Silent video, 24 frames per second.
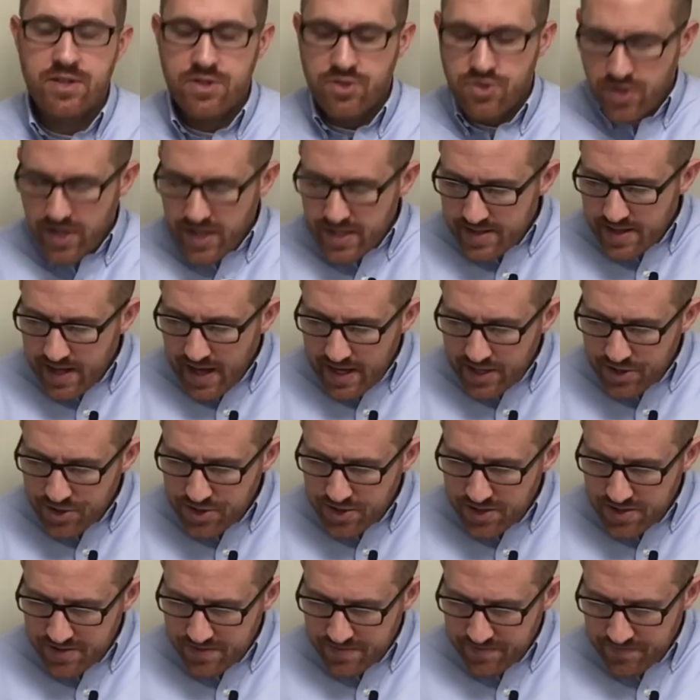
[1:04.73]

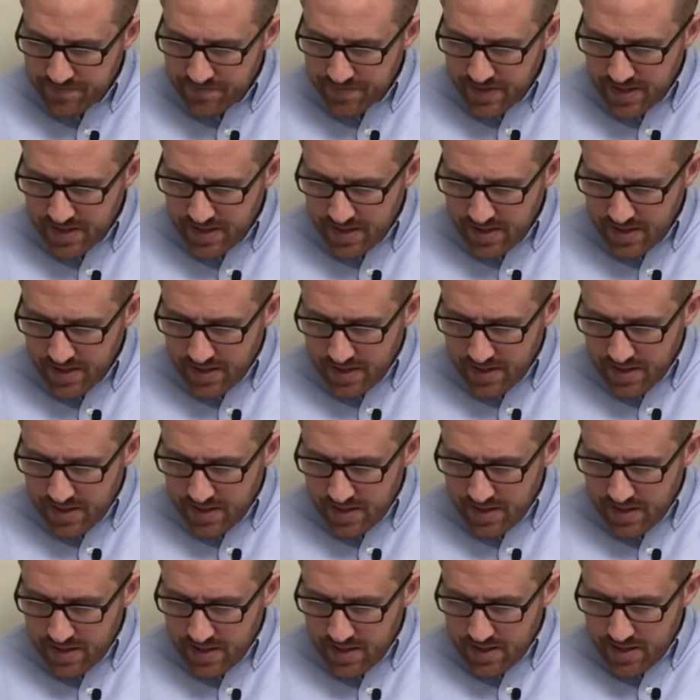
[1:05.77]
transaction.
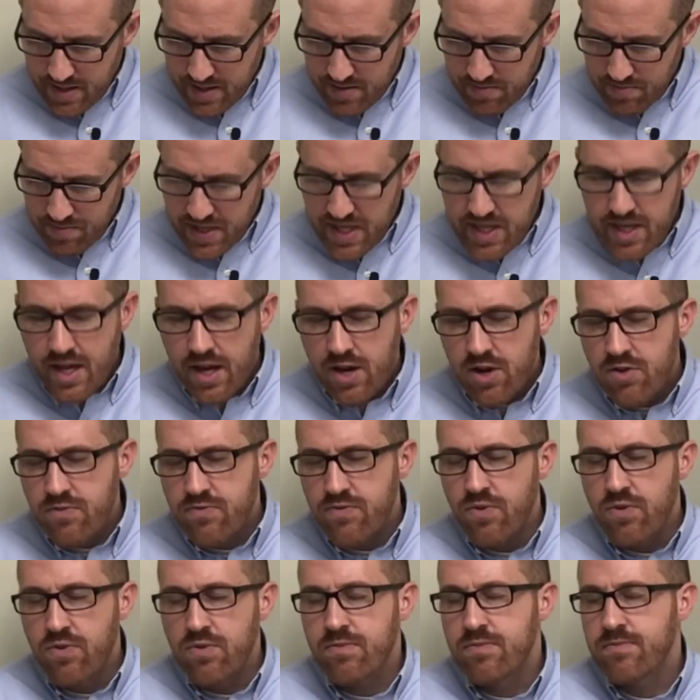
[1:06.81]
Be
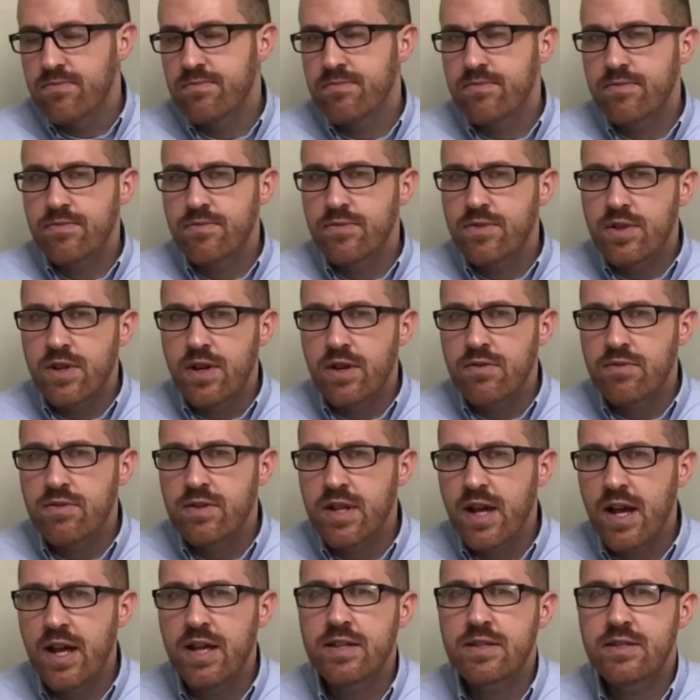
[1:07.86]
careful, though,
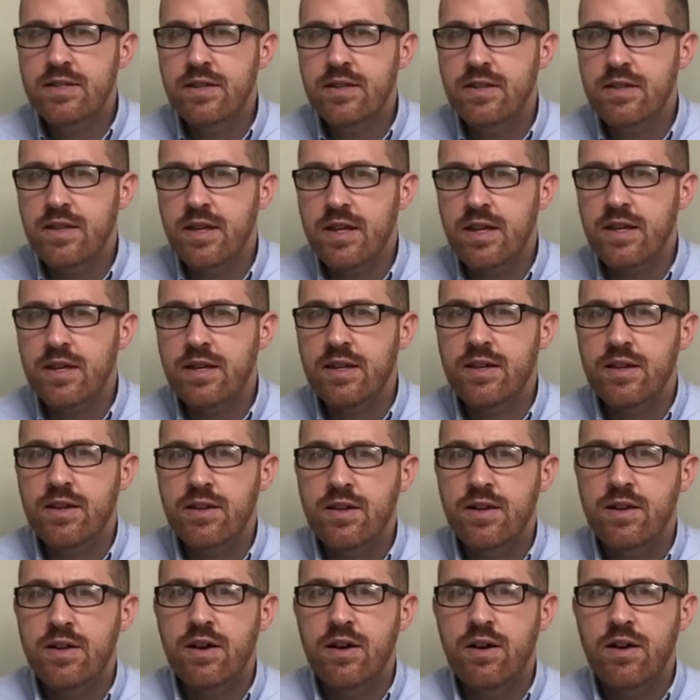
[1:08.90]
not to think
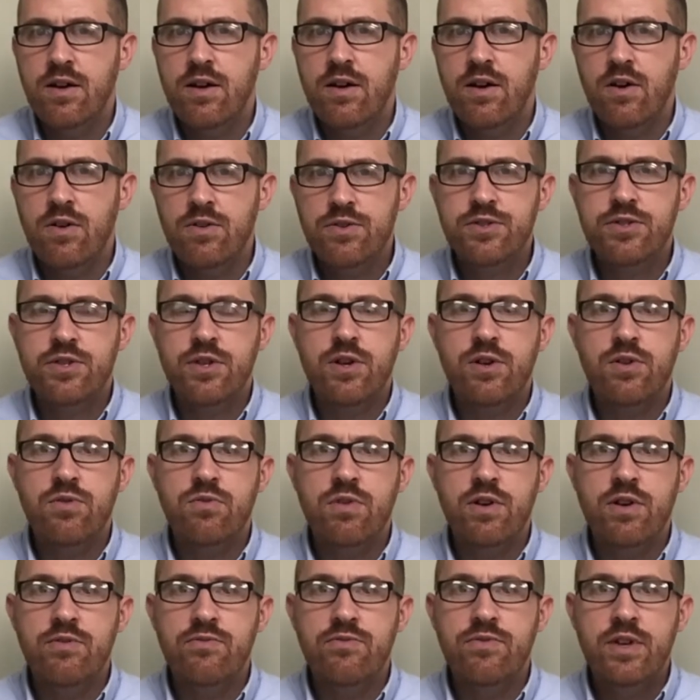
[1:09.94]

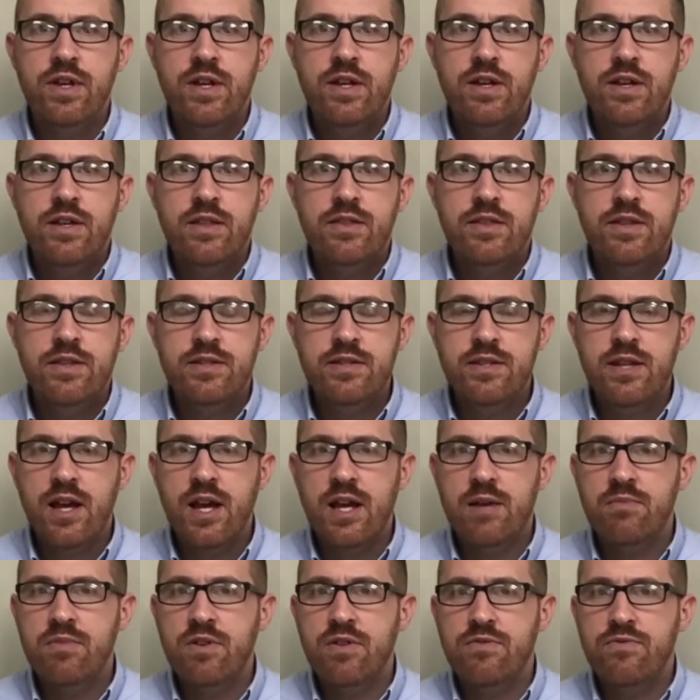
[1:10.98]
also of this
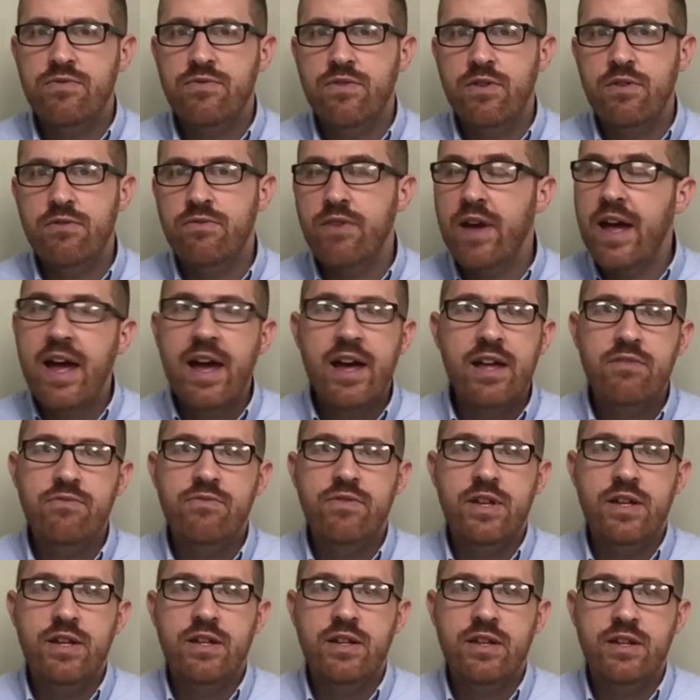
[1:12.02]
time of
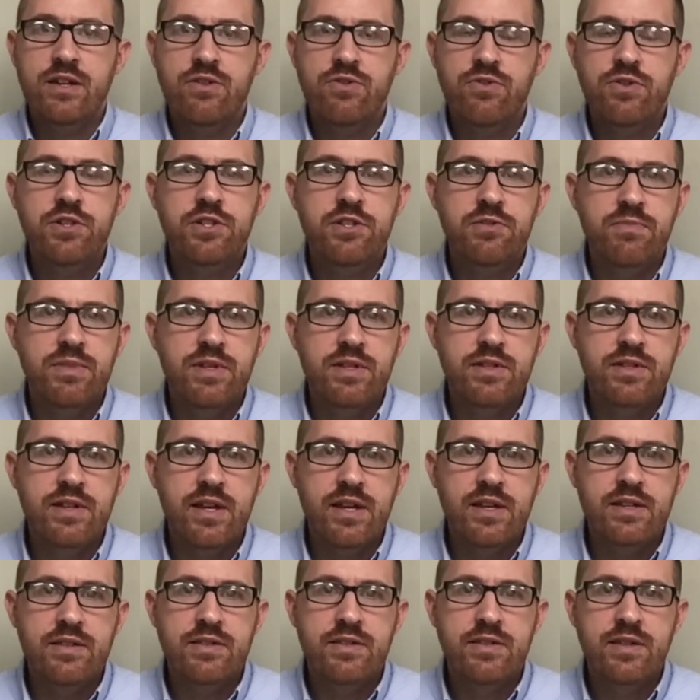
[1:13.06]
Advent and Christmas
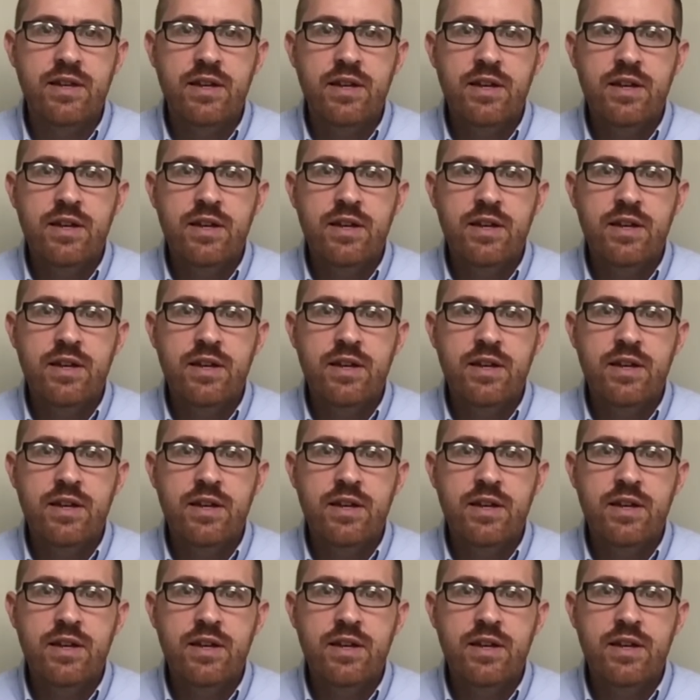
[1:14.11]
as